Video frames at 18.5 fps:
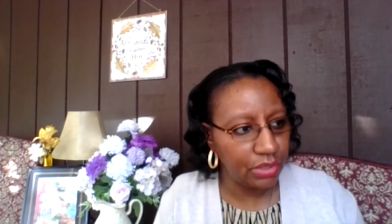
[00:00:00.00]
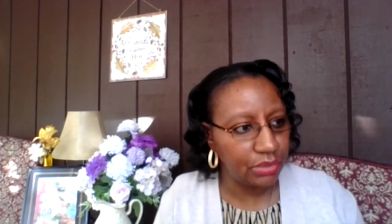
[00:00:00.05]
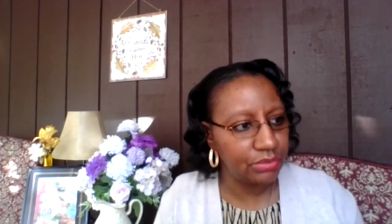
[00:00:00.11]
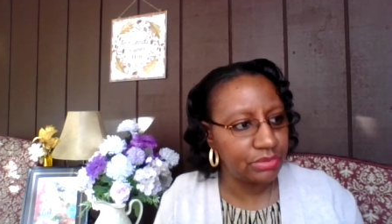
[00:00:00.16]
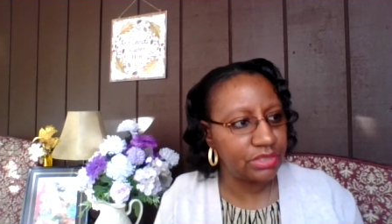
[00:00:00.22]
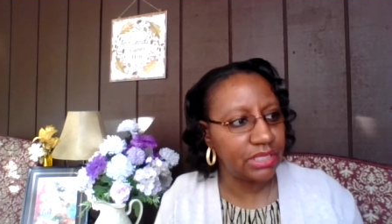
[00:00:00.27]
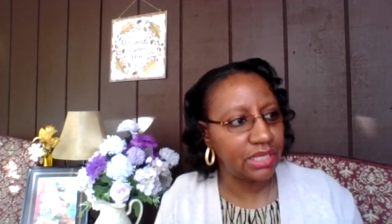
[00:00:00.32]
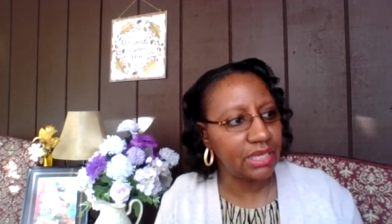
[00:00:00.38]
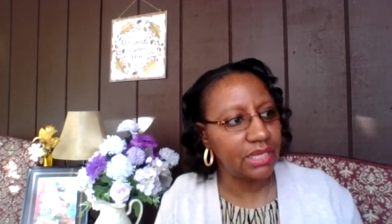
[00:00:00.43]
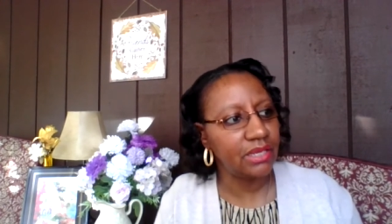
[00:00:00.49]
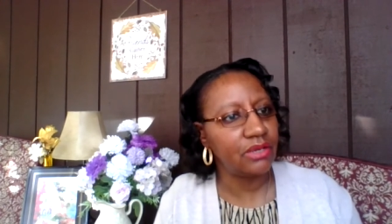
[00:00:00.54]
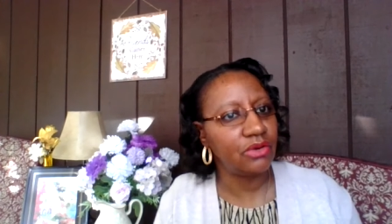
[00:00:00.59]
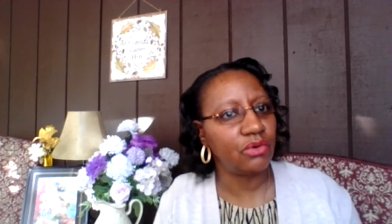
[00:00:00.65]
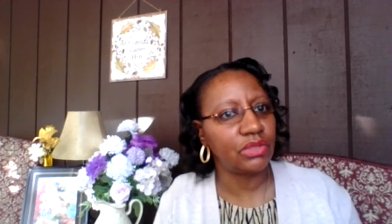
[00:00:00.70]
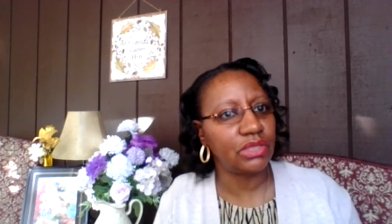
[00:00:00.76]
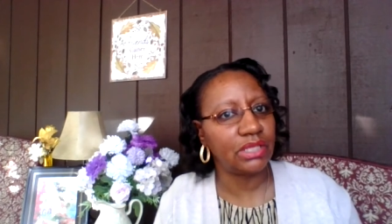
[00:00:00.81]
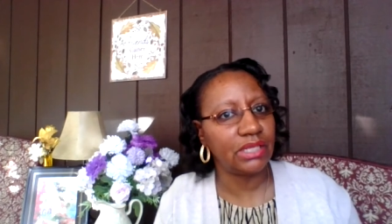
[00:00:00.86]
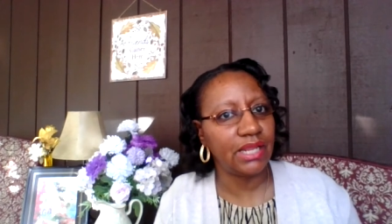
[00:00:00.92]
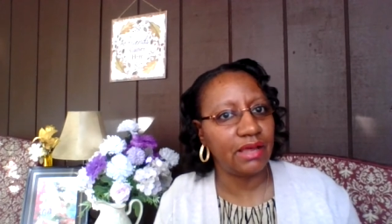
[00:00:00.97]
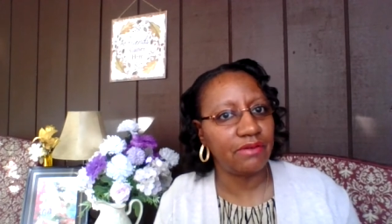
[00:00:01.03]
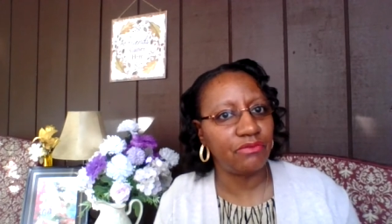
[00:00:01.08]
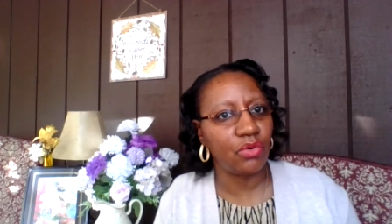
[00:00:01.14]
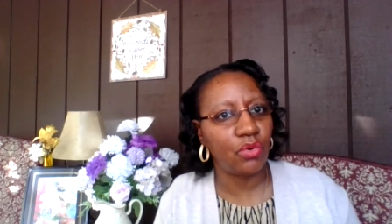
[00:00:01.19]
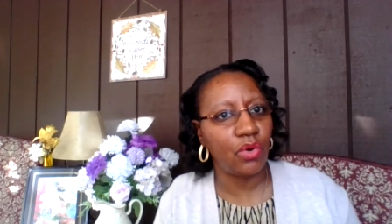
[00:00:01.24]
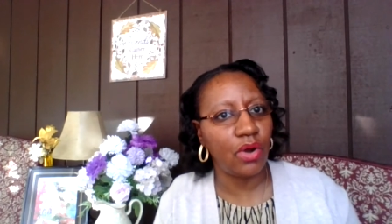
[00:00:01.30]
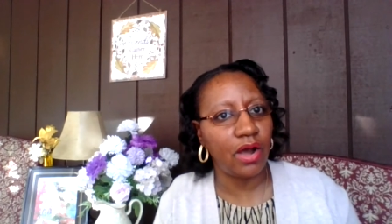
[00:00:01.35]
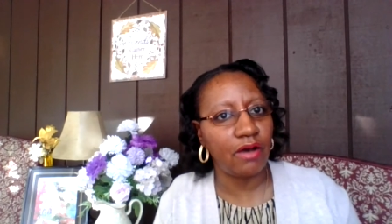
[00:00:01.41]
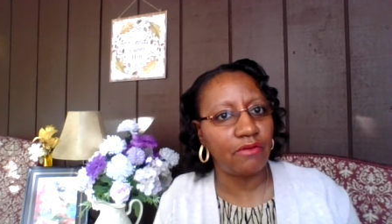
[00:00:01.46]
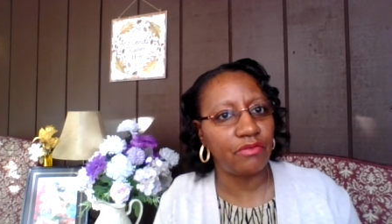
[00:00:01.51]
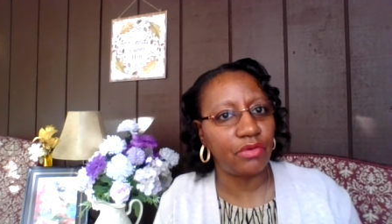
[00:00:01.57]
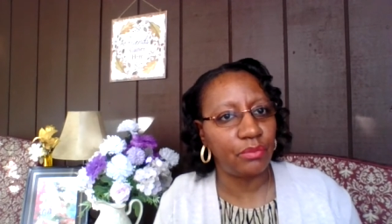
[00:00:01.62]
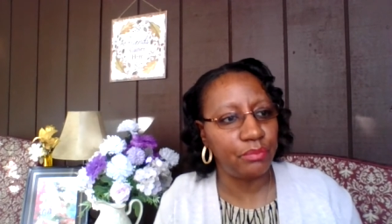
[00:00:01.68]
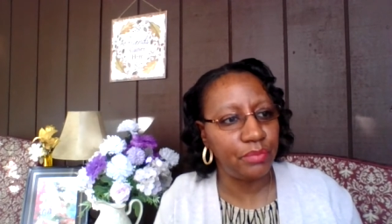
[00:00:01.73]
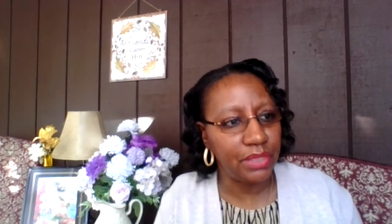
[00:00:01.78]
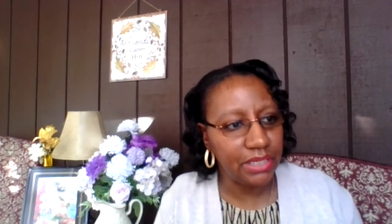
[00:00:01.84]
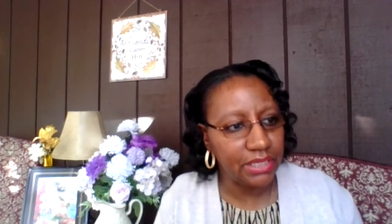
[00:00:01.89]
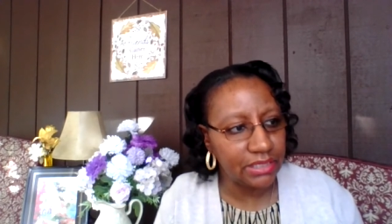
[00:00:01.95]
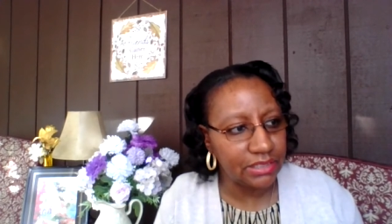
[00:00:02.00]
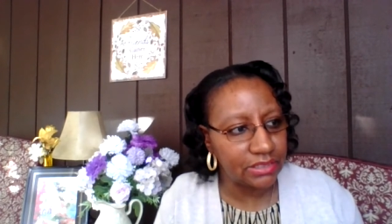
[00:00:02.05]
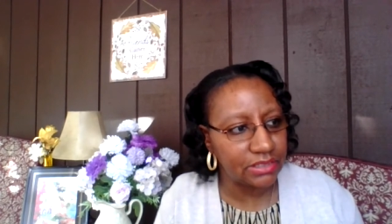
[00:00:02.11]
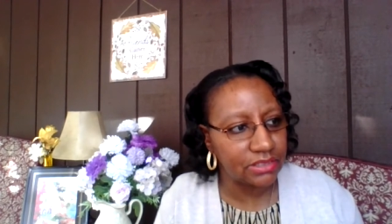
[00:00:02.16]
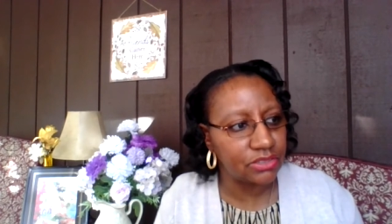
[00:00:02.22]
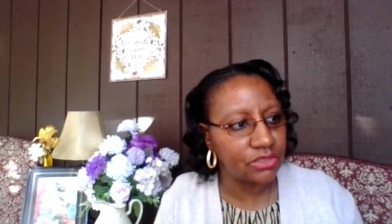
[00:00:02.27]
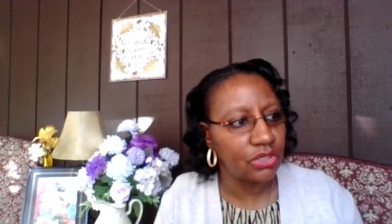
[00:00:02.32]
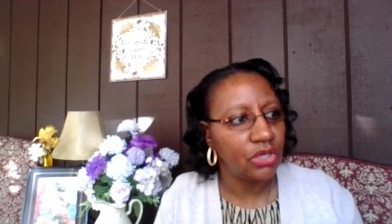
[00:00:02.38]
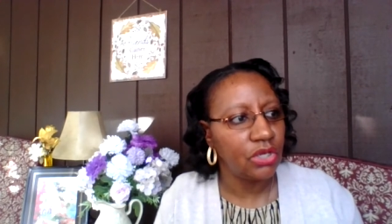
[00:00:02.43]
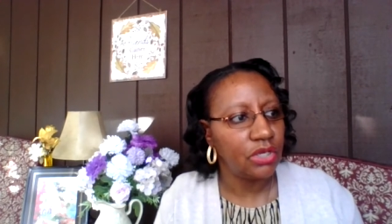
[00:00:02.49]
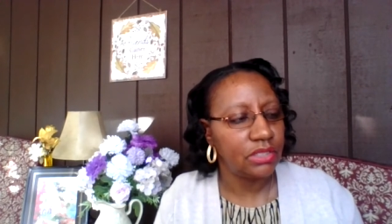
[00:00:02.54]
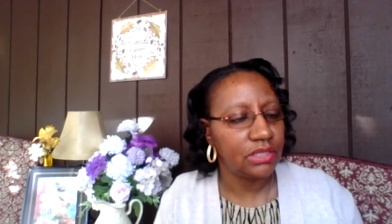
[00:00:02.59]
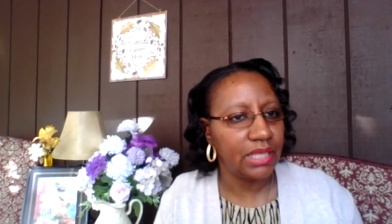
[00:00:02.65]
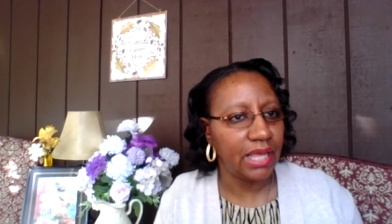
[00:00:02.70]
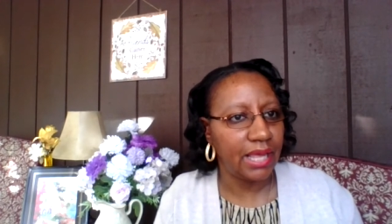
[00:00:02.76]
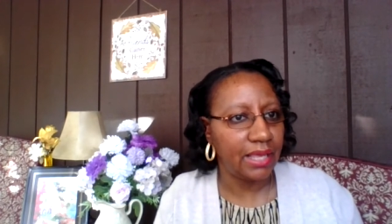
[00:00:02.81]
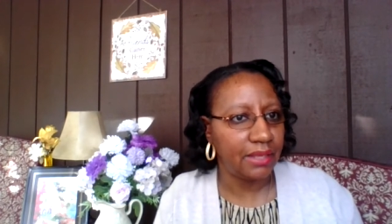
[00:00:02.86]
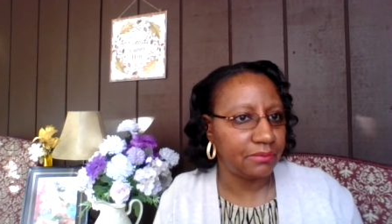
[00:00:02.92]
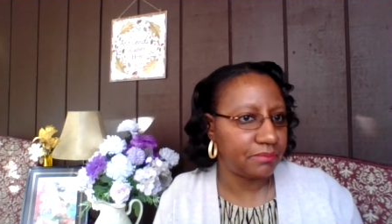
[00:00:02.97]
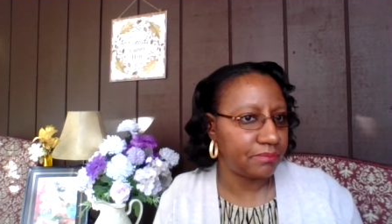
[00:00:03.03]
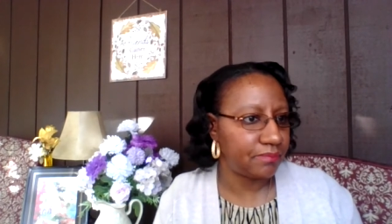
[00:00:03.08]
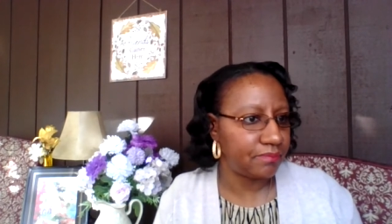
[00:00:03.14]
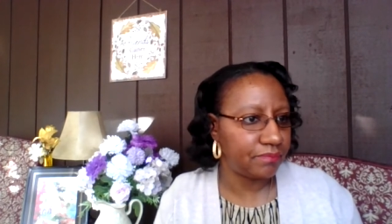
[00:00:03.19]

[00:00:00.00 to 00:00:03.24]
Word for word: He was thinking on the level of a beast that